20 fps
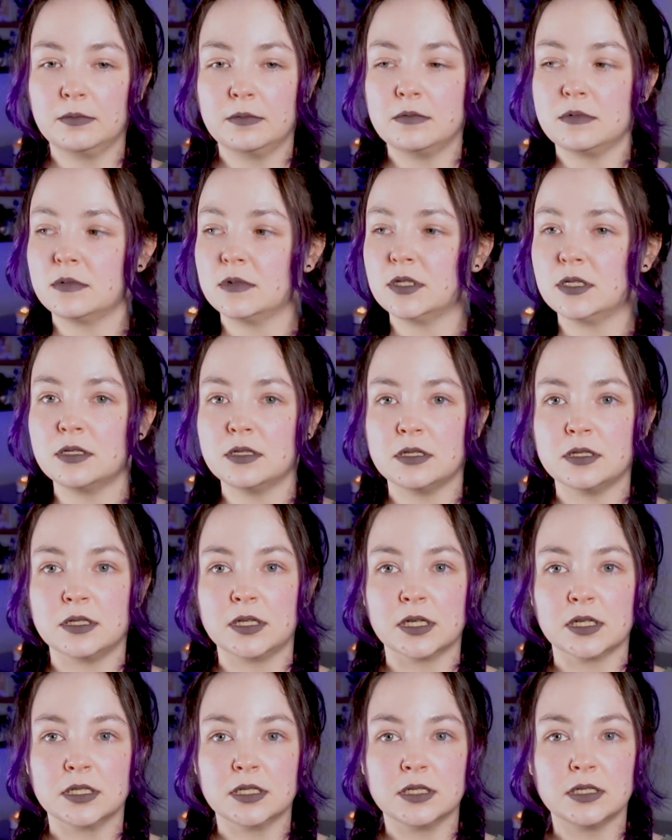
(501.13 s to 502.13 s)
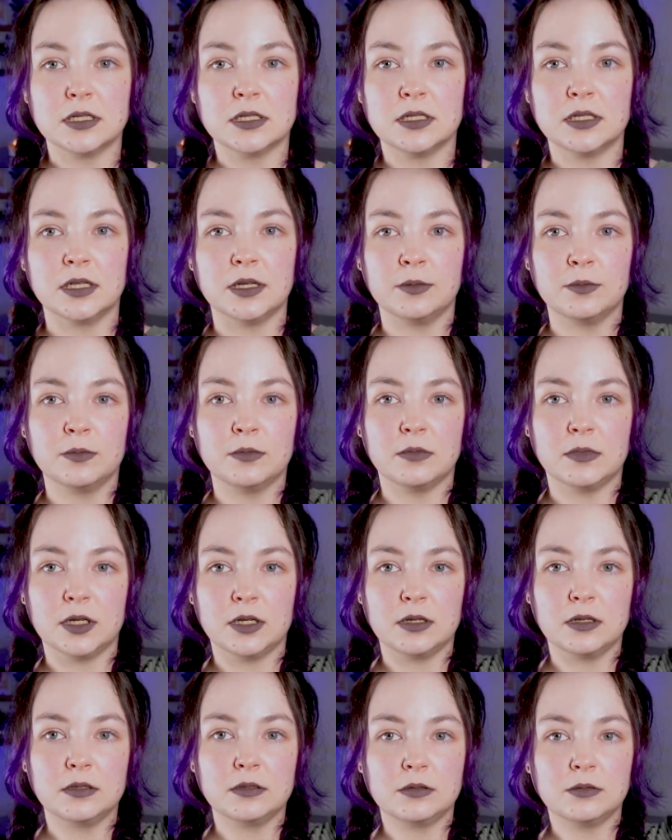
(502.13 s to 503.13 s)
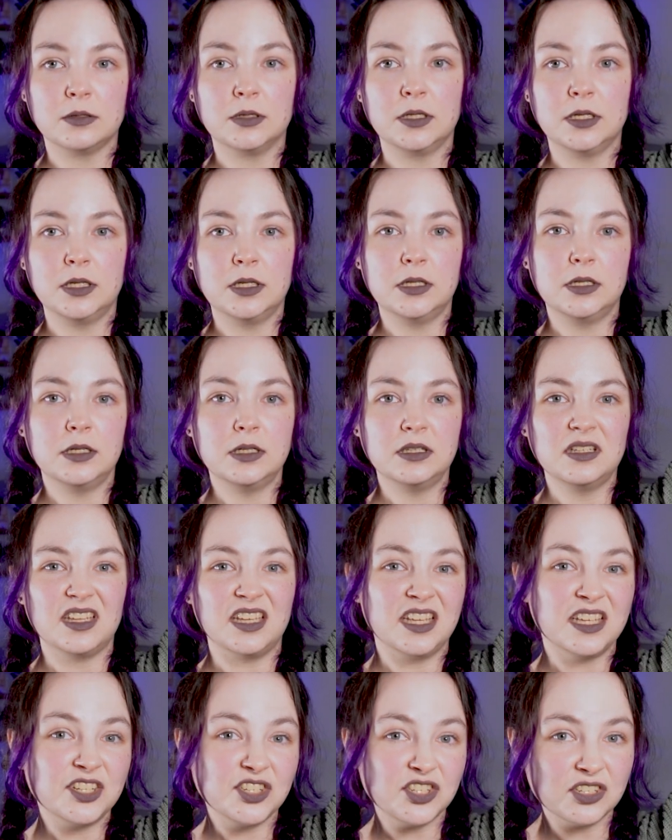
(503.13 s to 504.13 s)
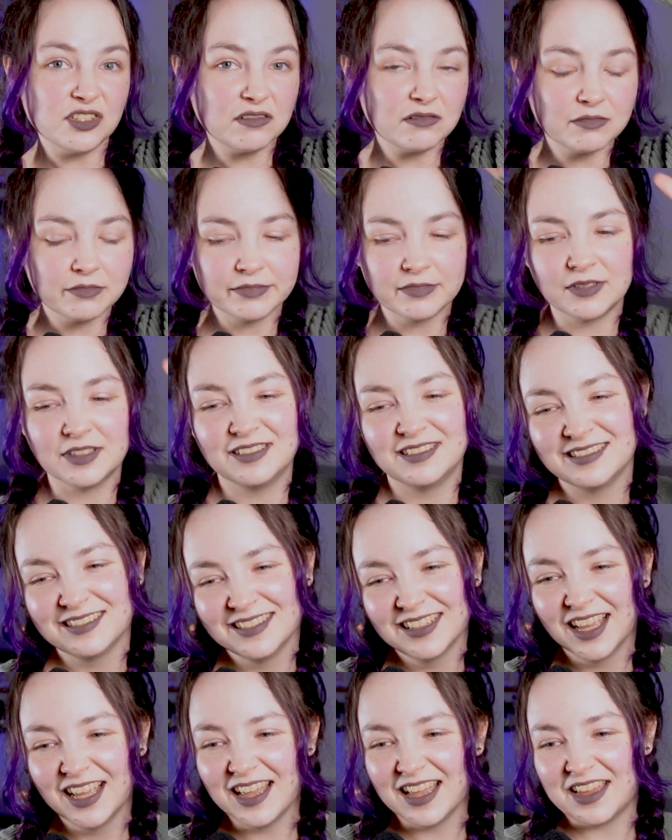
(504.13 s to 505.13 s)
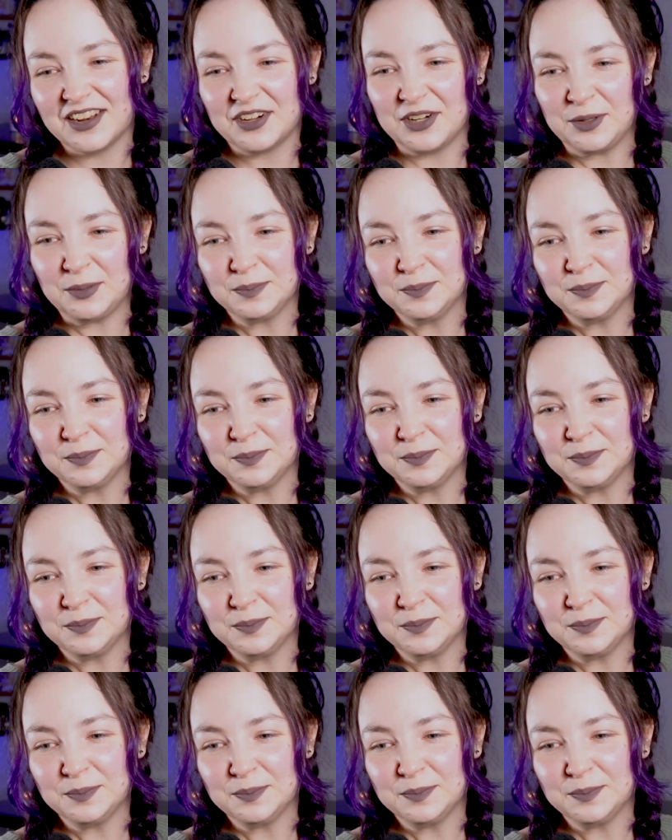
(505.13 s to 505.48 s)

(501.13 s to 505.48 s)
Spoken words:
16 by 20-ish? I don't know.